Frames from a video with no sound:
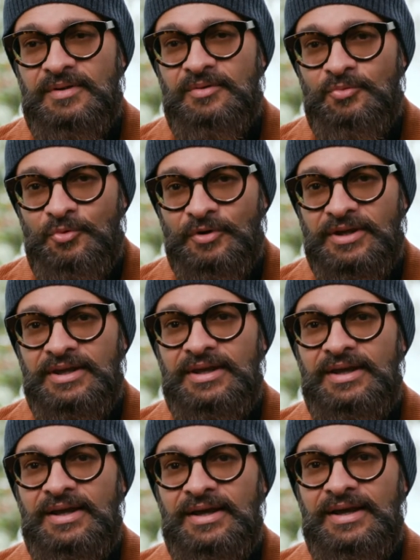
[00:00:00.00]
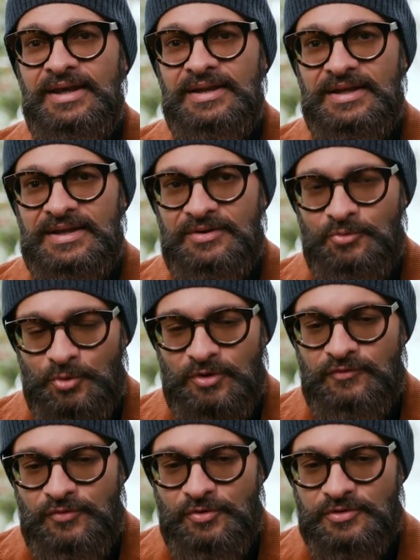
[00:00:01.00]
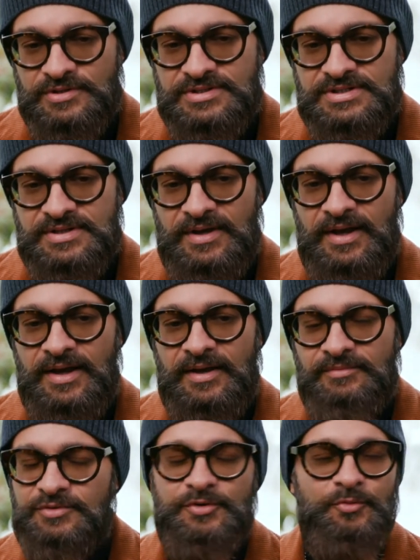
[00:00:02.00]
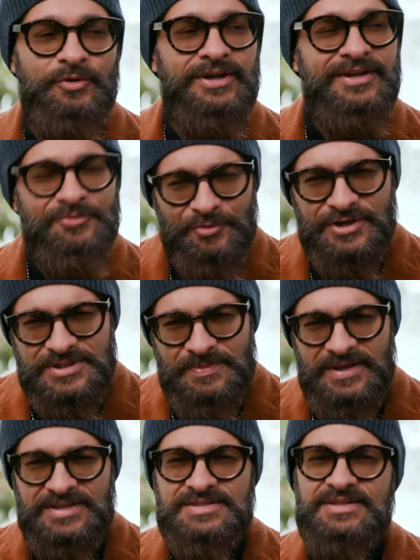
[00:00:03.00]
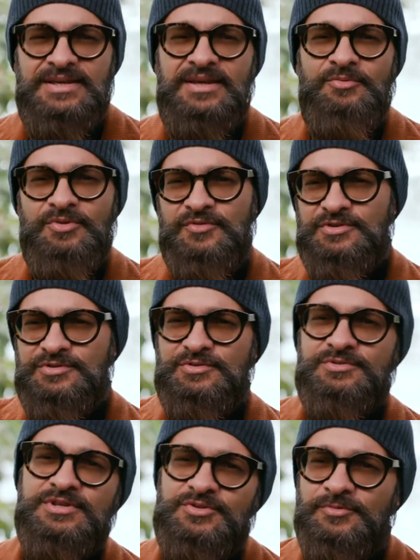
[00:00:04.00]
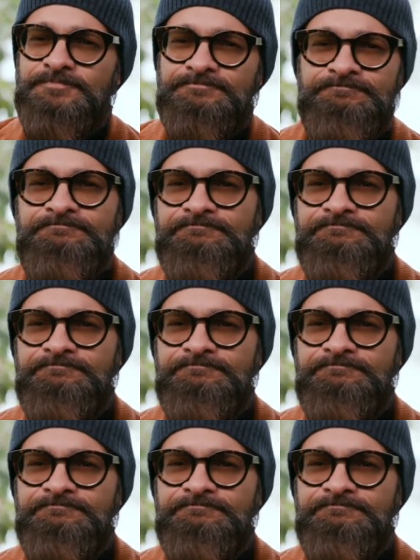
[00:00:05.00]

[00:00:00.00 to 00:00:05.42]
working in a workforce, so you're working in a workspace with visual tunnel syndrome.